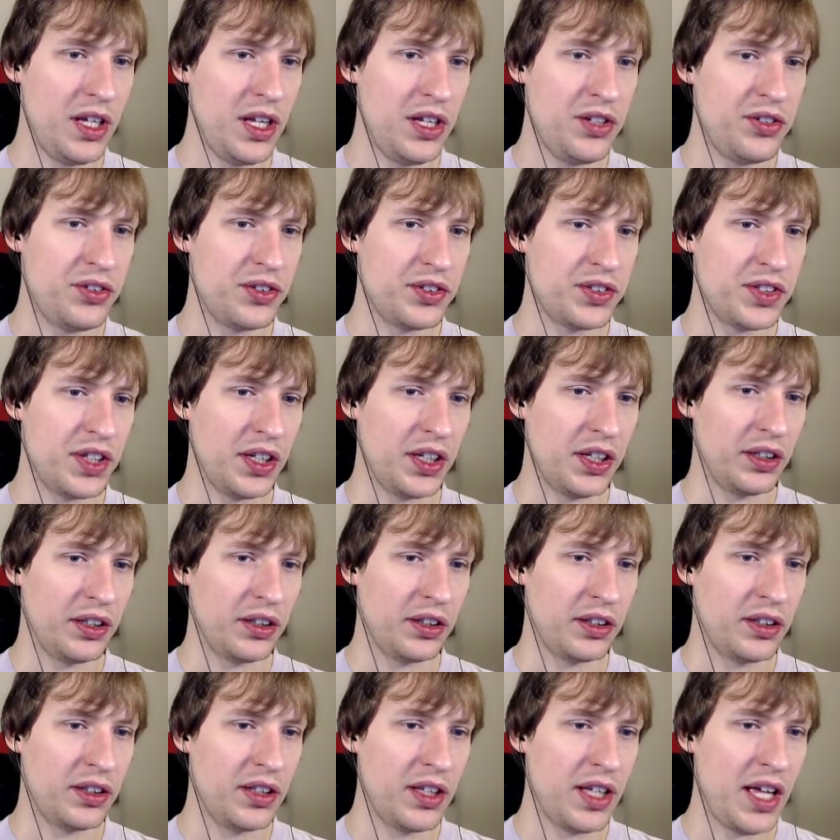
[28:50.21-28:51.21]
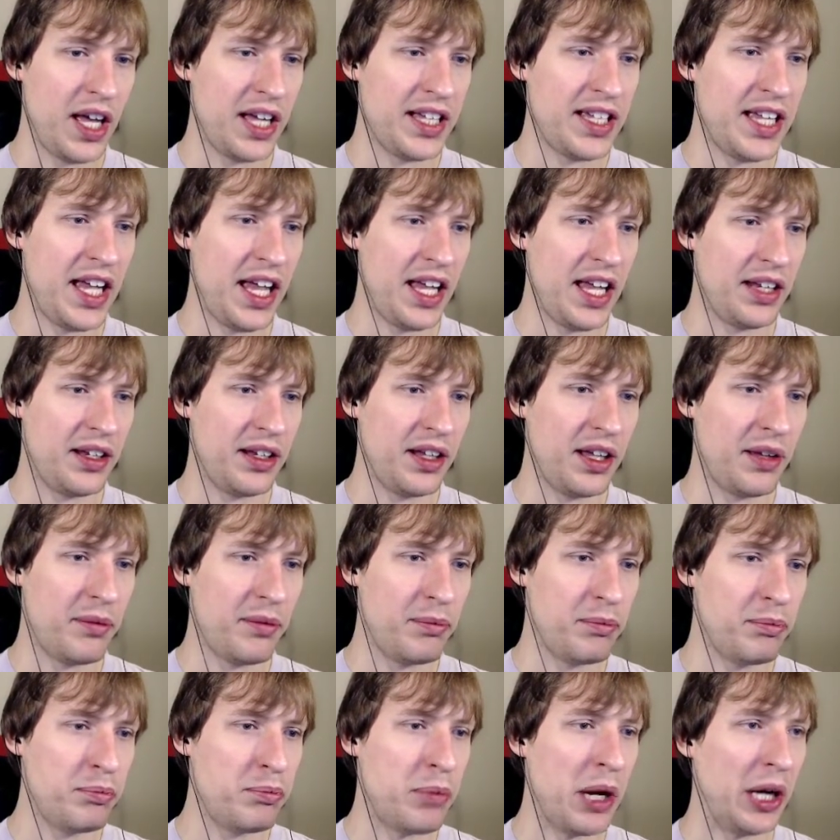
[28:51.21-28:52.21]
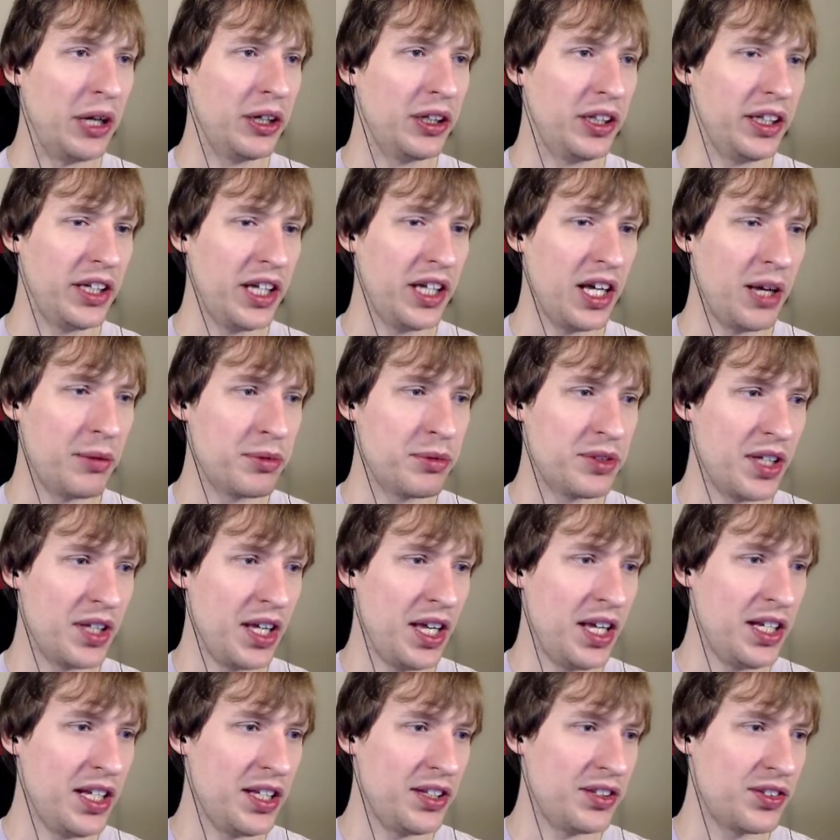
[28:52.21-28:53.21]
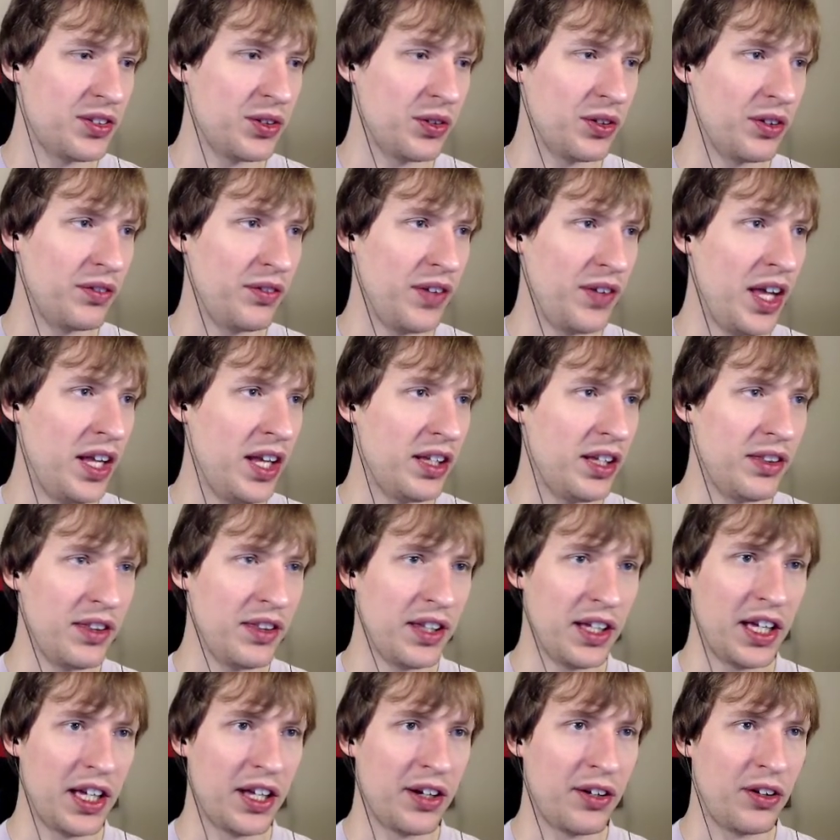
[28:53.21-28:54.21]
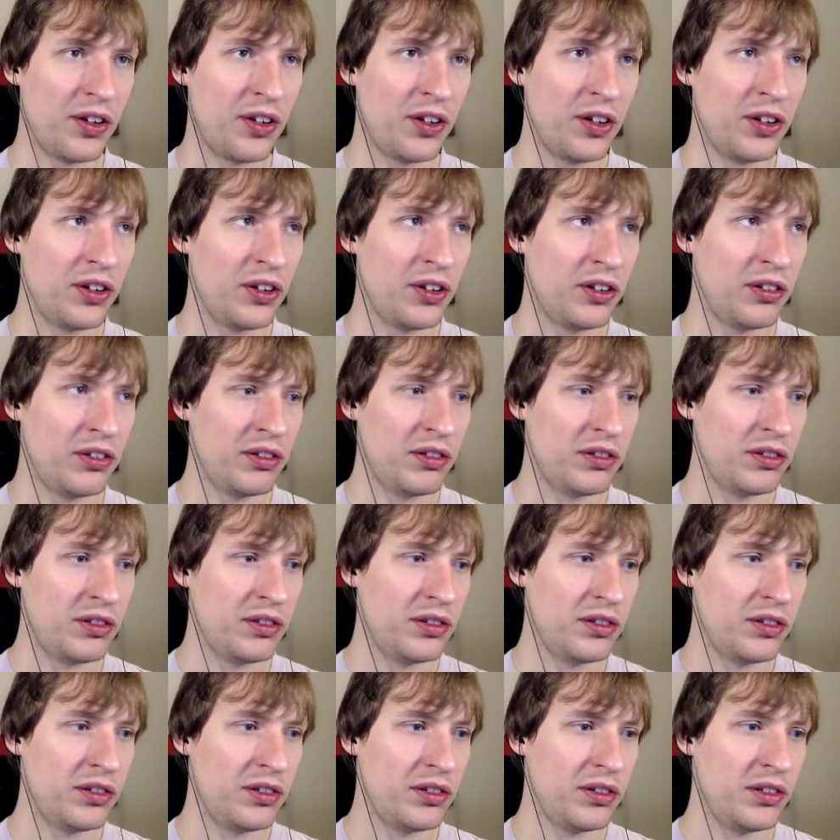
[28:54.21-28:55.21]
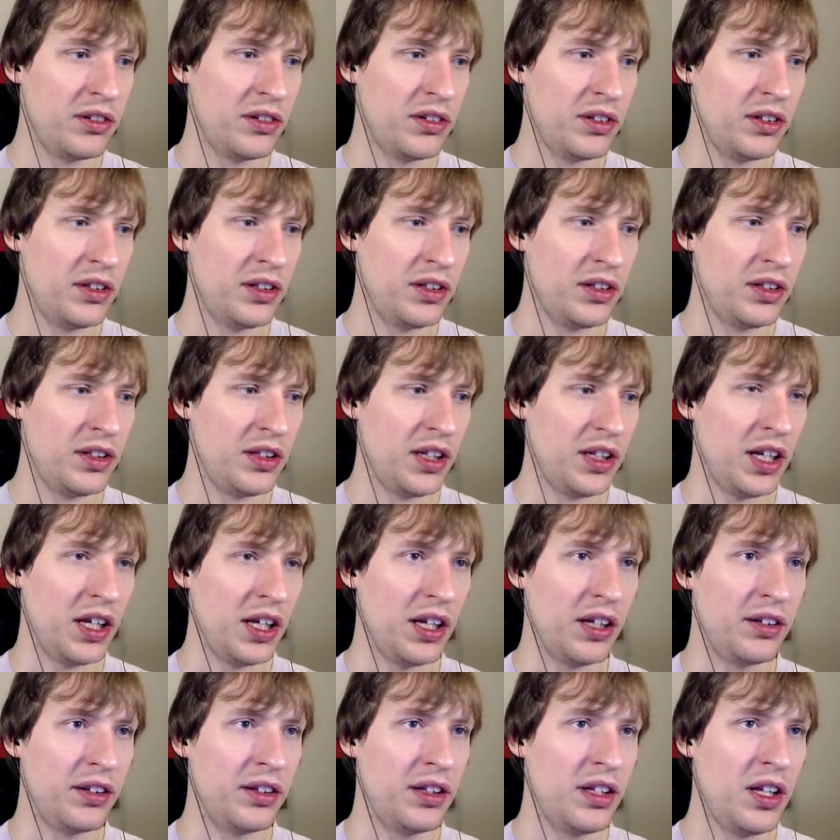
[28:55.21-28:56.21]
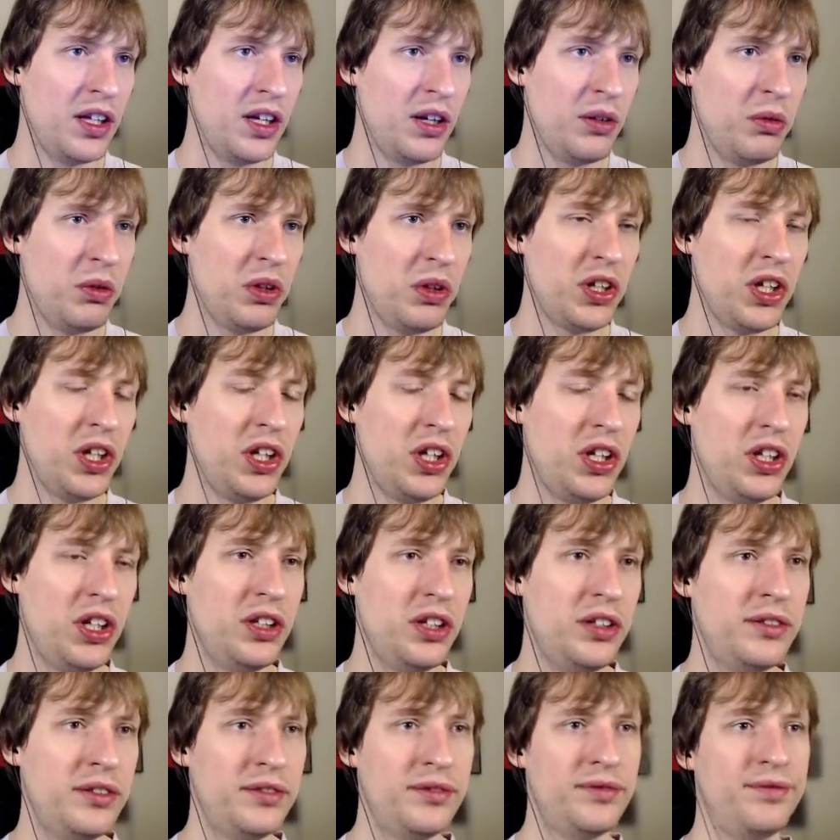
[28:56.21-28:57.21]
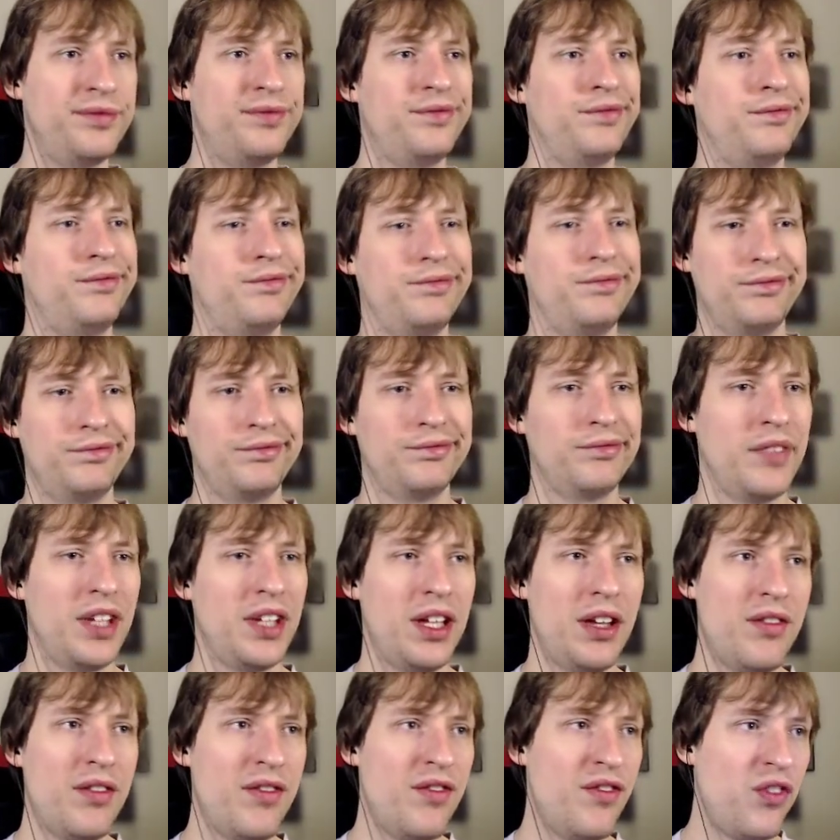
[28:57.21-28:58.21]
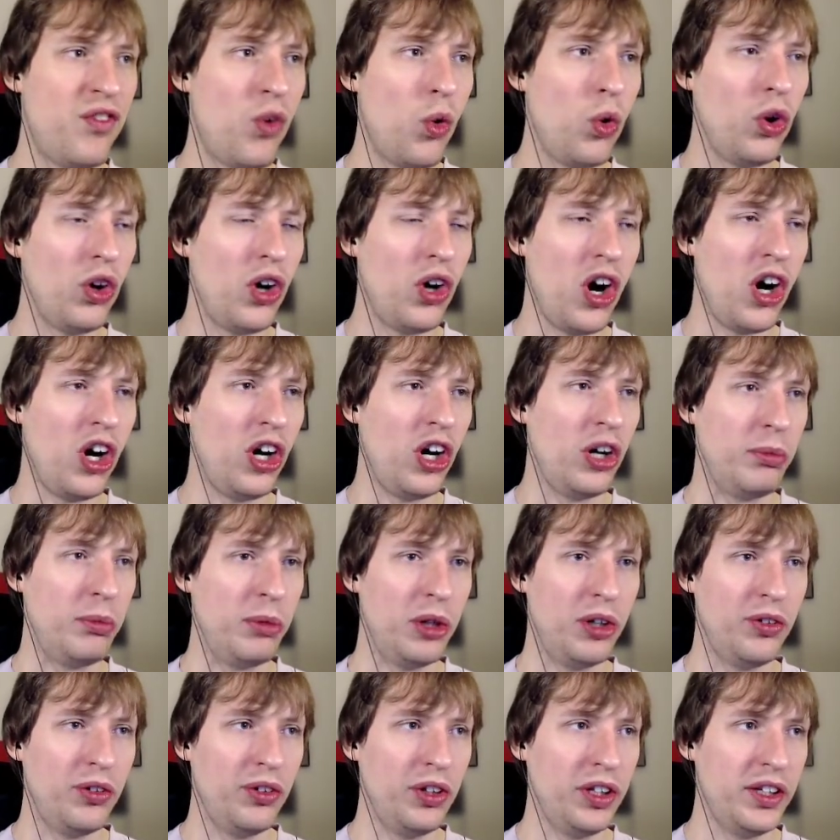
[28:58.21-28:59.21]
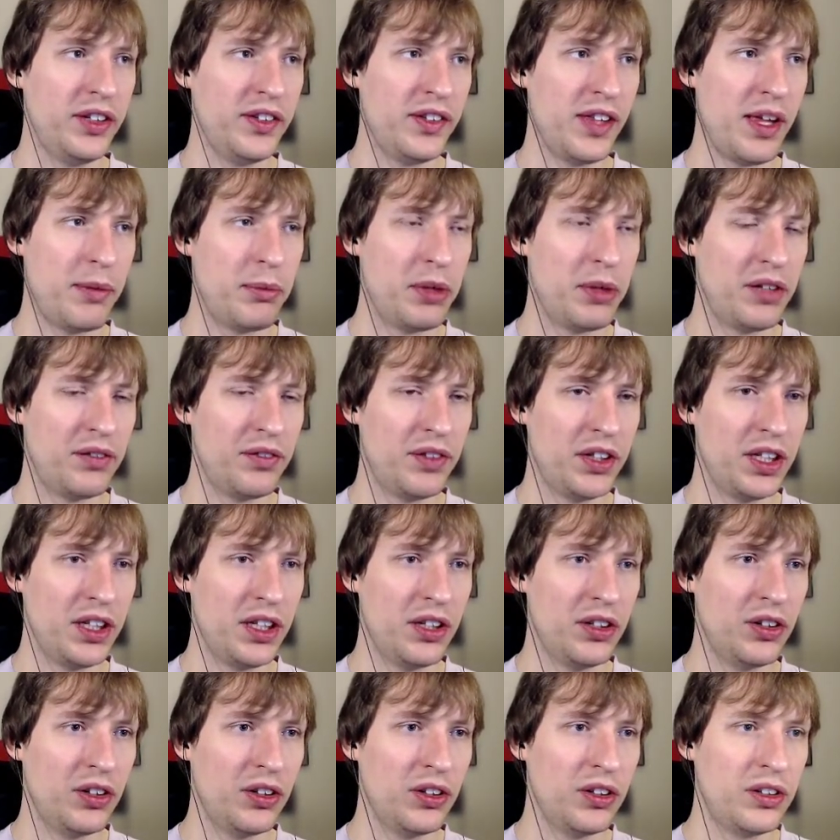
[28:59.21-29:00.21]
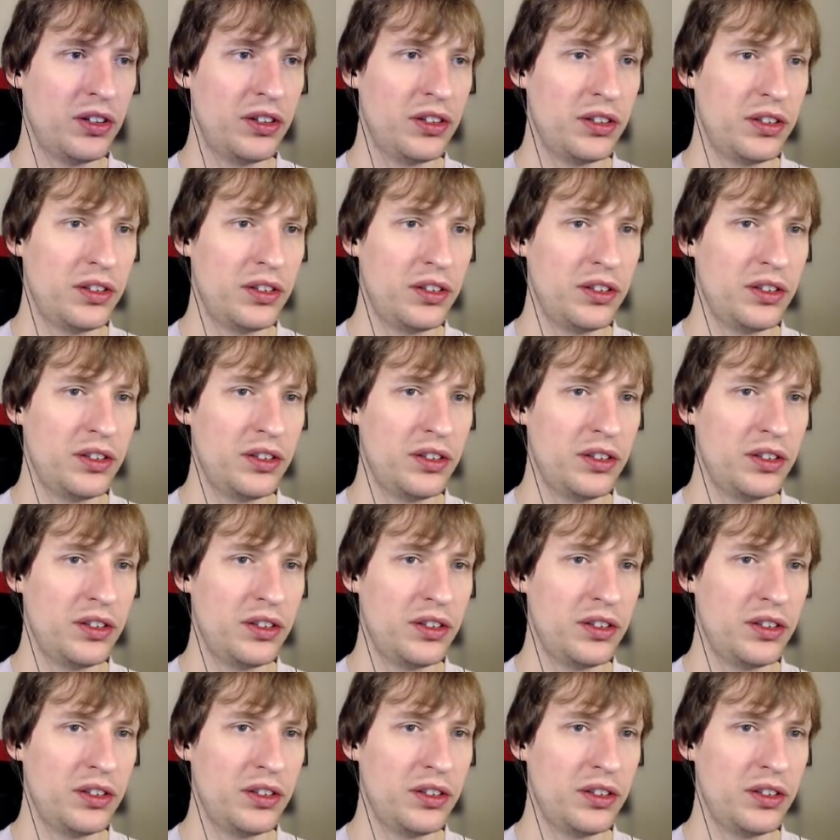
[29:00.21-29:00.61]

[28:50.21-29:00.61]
Interesting. Again, barely ups any sort of anything at all. Yeah, we're good. Four armor really isn't that big of a deal.